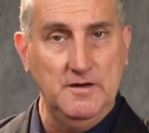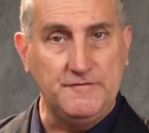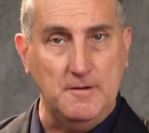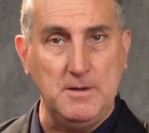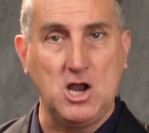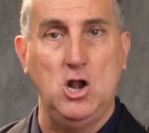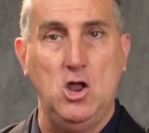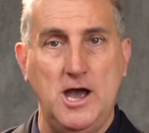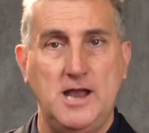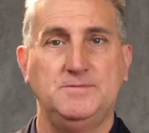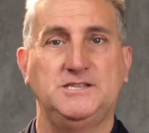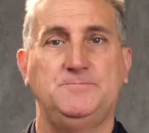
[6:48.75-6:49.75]
from a
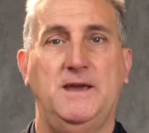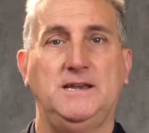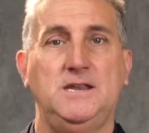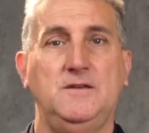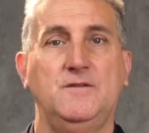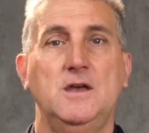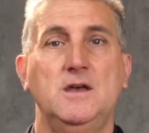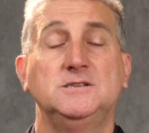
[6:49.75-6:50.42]
client perspective